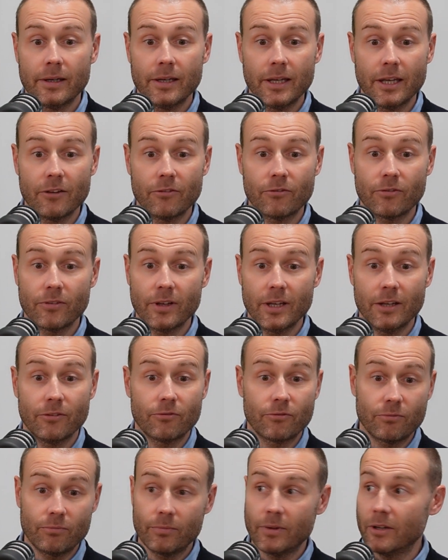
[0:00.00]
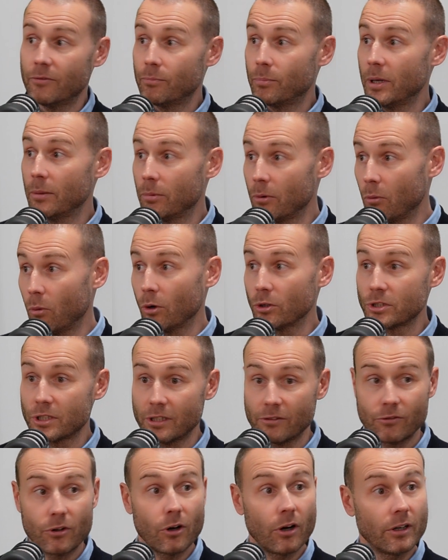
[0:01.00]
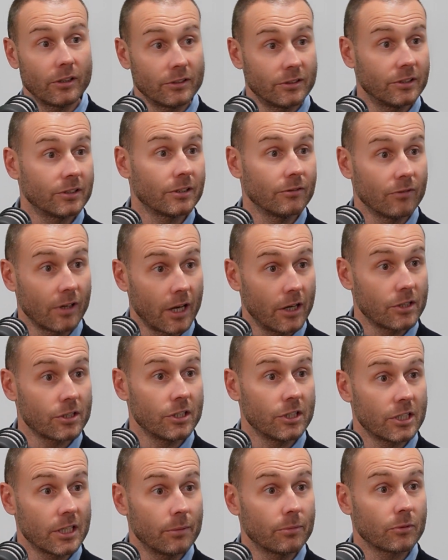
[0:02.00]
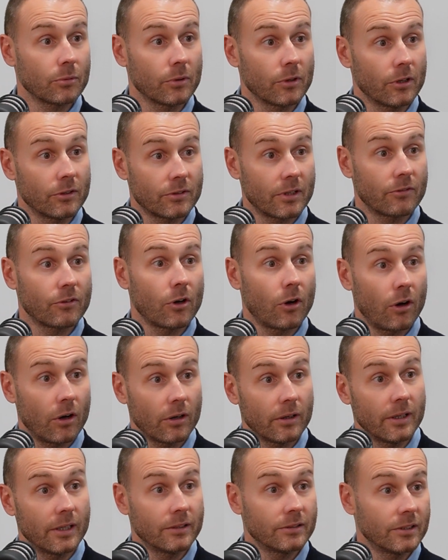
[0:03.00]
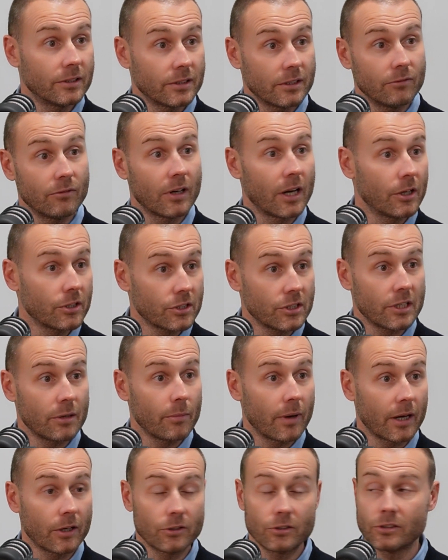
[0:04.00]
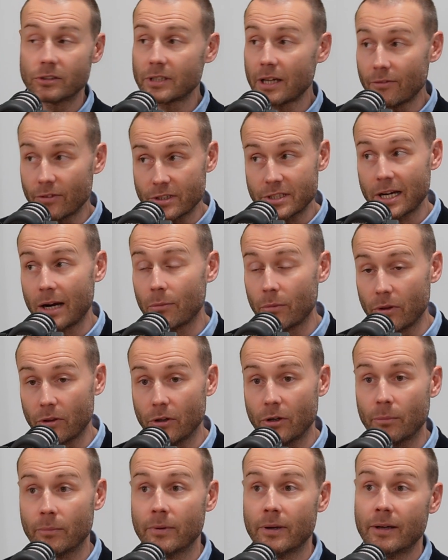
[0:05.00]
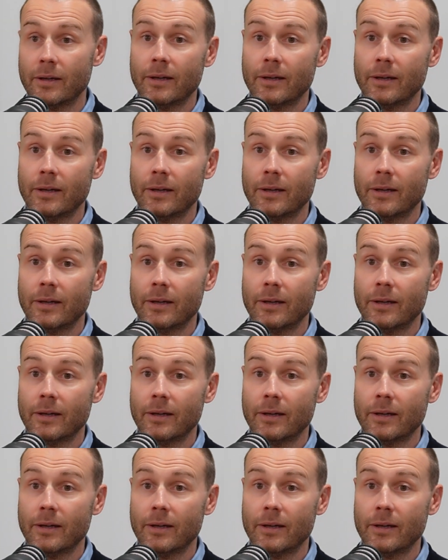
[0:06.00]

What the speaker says: If people are watching have got existing relationships with us, they've got existing relationship managers, have a chat with them,